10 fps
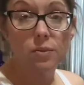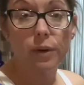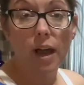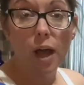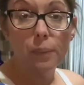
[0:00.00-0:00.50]
we're
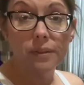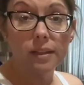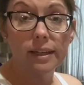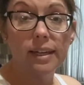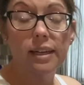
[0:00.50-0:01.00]
gonna open the
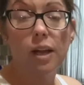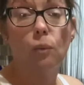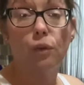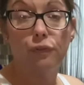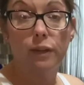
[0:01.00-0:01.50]
lid and
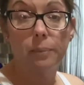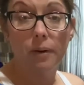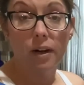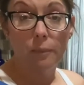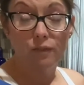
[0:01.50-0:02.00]
we'll flip
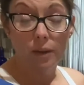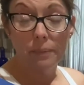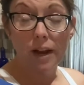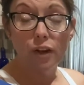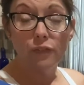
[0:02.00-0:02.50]

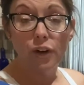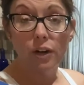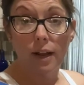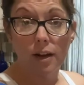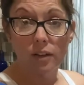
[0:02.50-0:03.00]
it over,
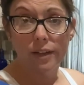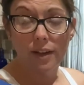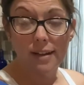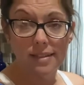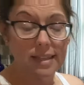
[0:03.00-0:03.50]
and I'll let you
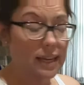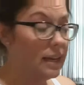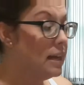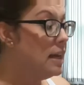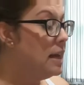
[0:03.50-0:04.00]
guys
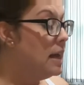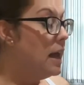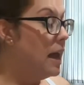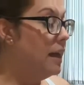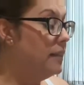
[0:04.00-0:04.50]
see,
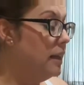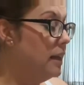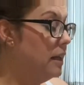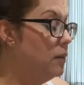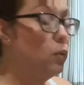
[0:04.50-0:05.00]
and
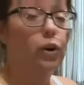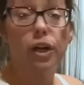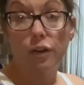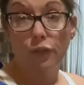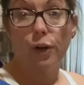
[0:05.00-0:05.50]
then we'll cook
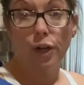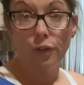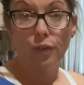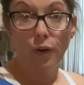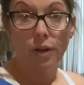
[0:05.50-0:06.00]
it for another
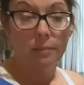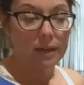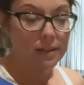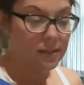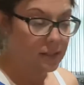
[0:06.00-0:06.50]
30
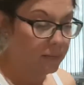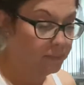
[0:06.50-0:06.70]
minutes.